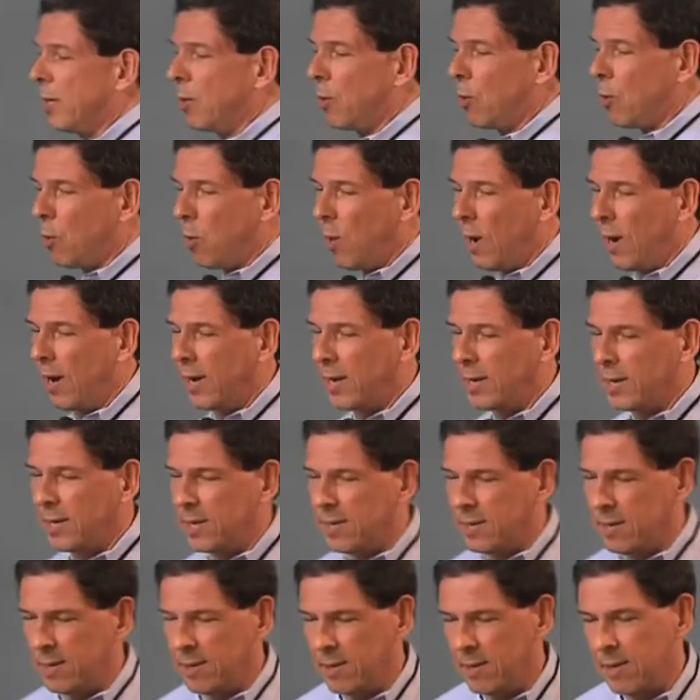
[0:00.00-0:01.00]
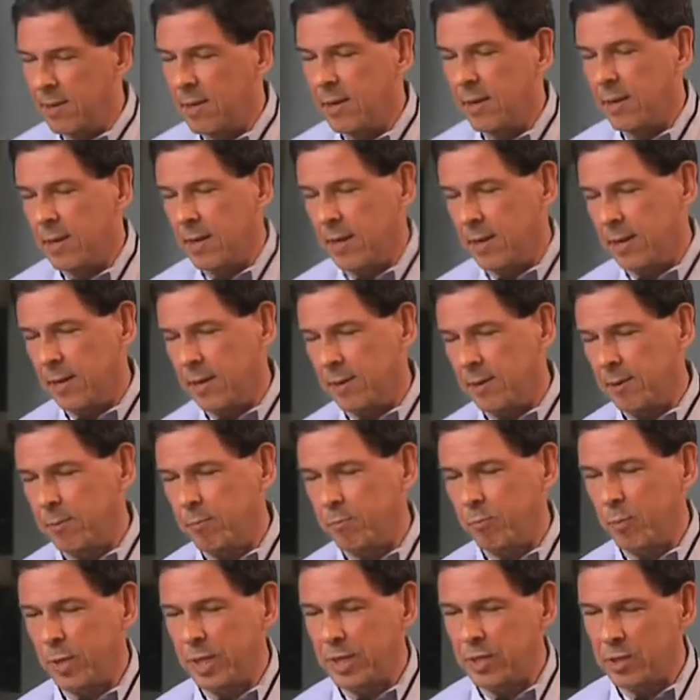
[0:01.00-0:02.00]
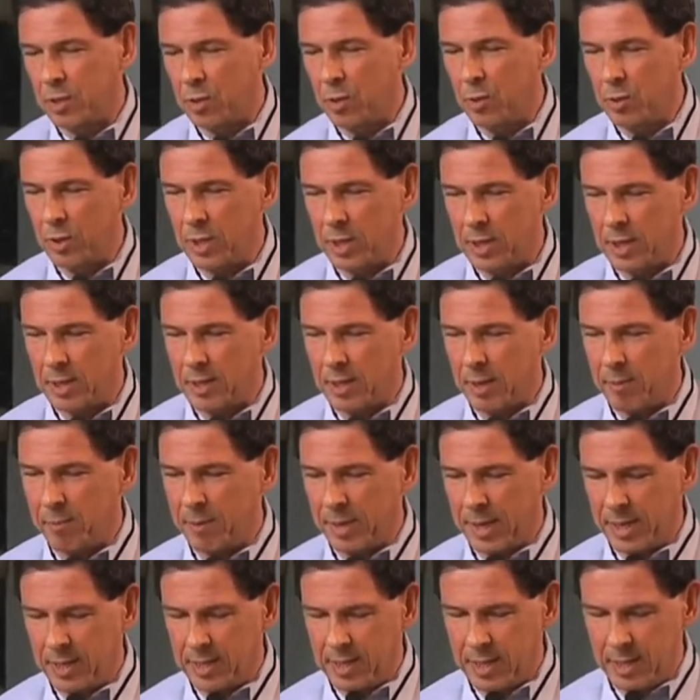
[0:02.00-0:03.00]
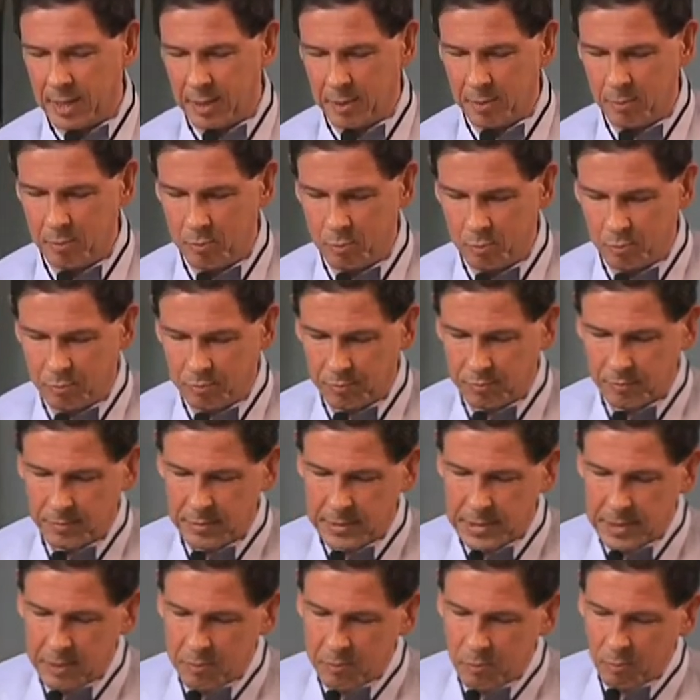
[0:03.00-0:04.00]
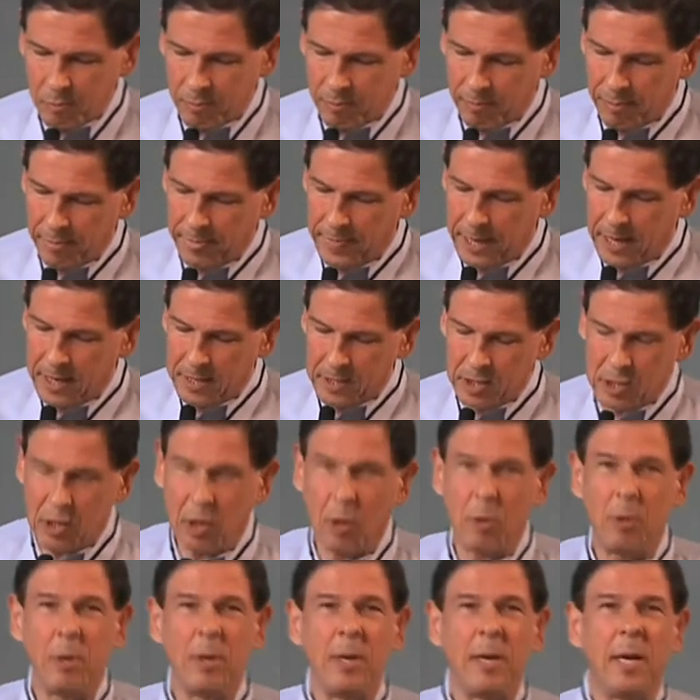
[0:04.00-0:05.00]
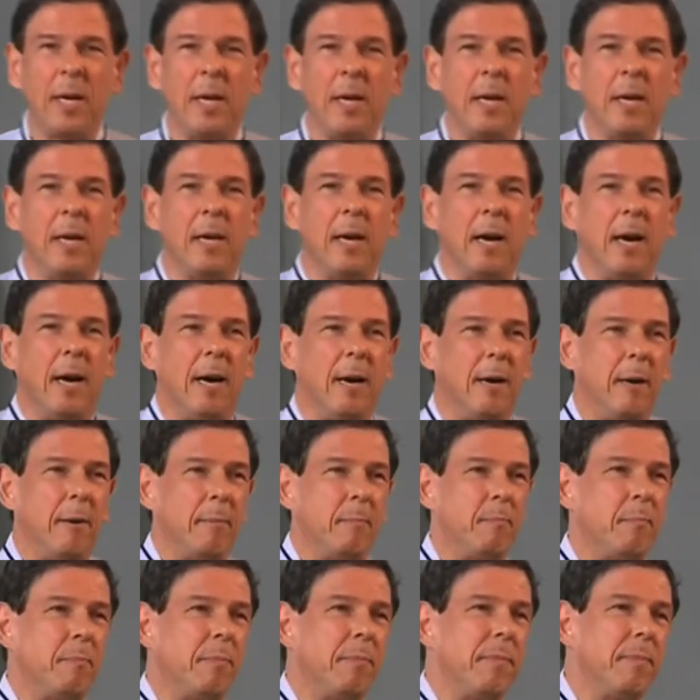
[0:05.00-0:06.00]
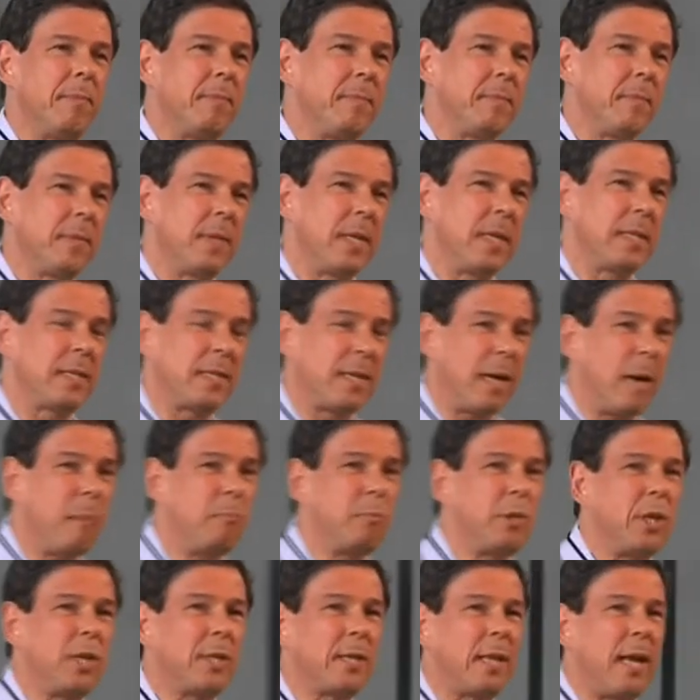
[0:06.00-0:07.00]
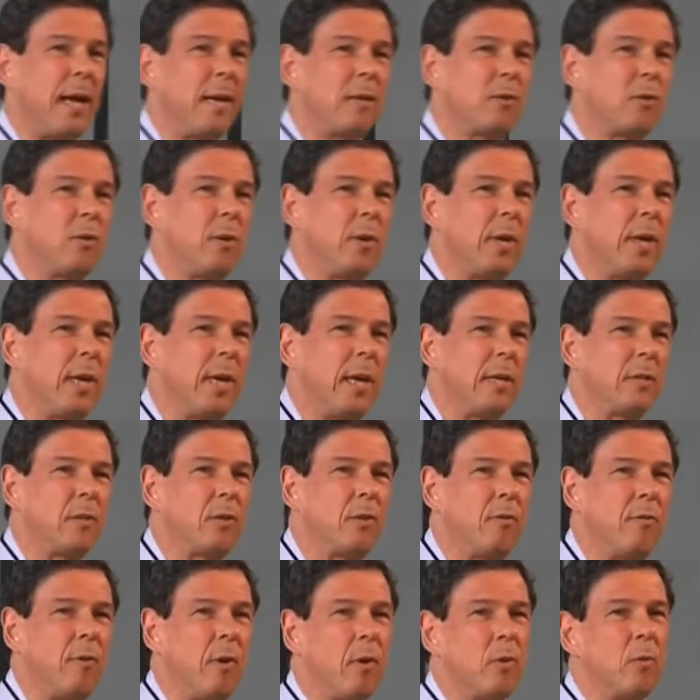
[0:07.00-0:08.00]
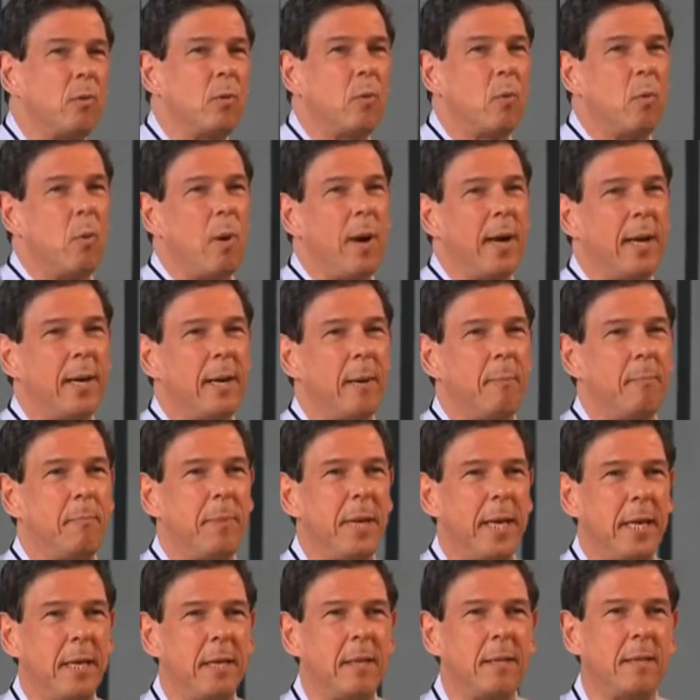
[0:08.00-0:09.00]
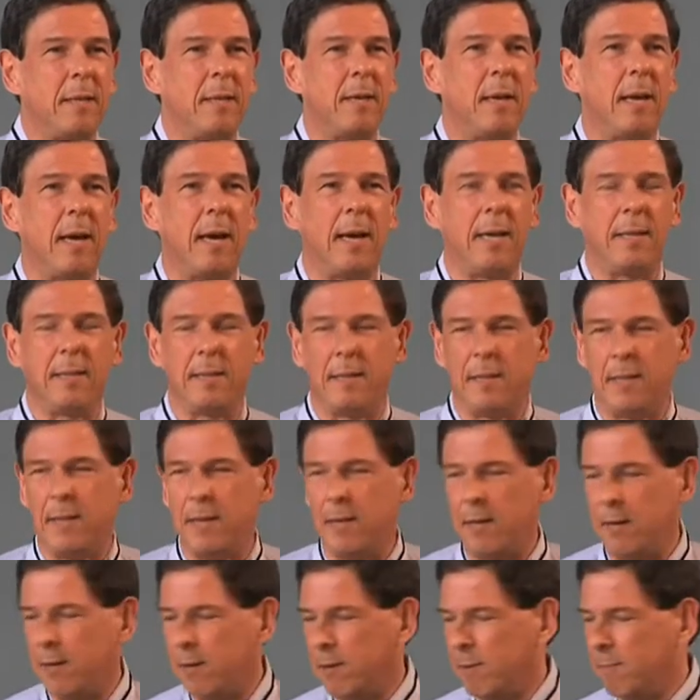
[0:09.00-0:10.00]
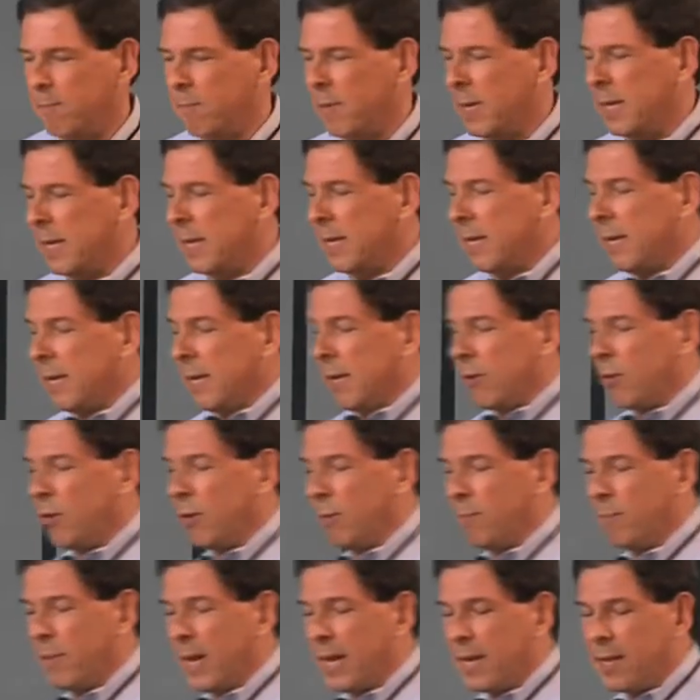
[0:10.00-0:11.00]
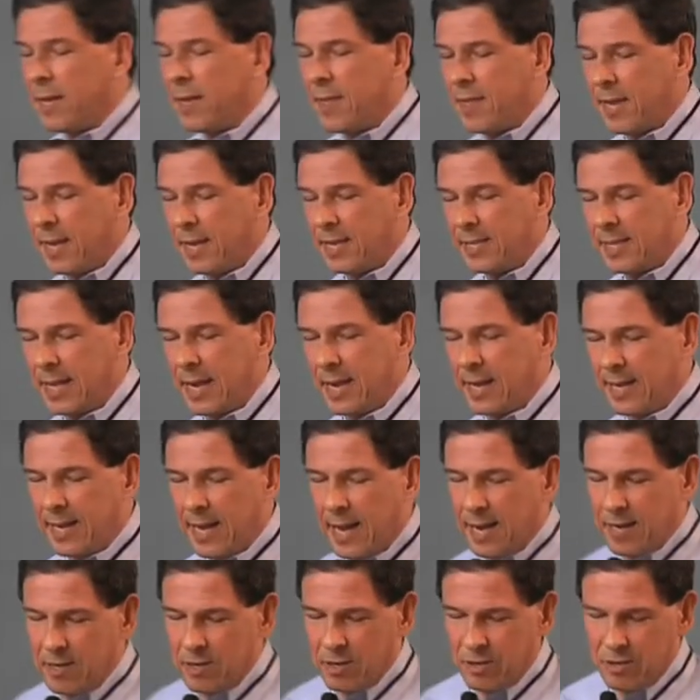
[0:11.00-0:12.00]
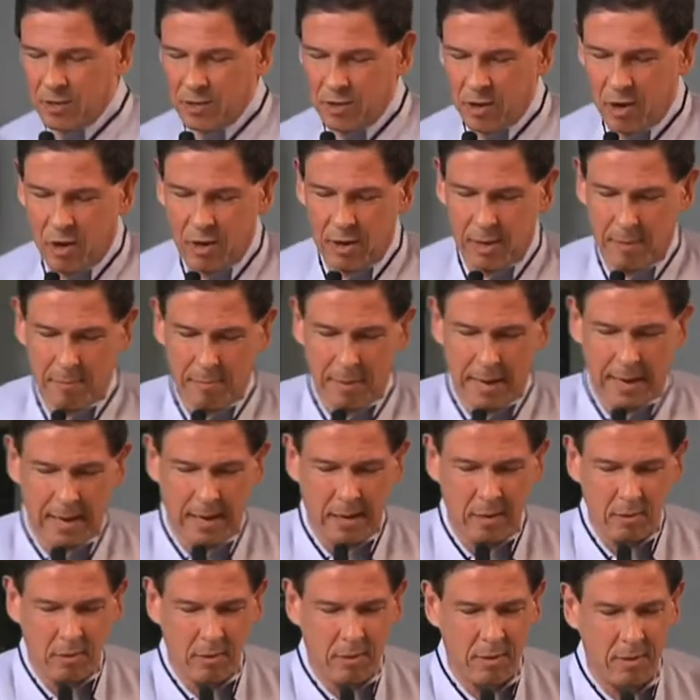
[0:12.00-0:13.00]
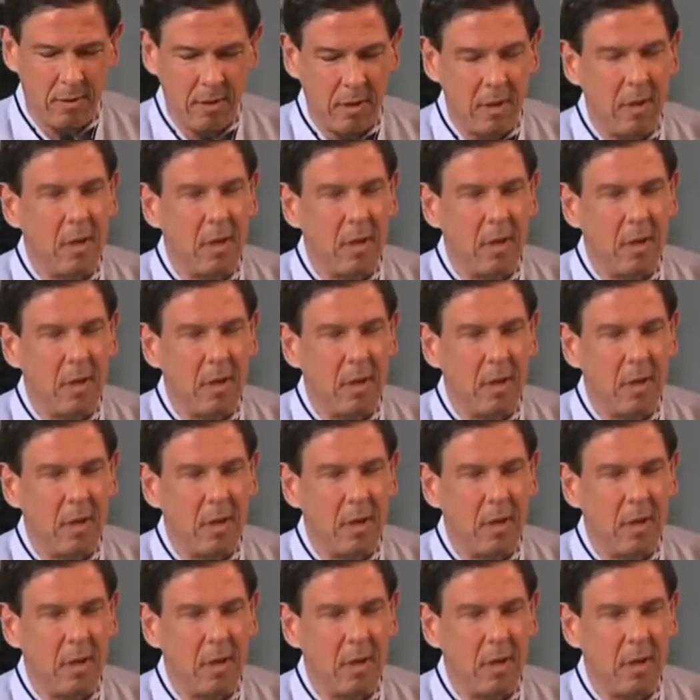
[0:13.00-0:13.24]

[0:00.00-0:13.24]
and Kwak, a student at MIT. So the subject actually has grown quite a bit, and there are many things I cannot talk about.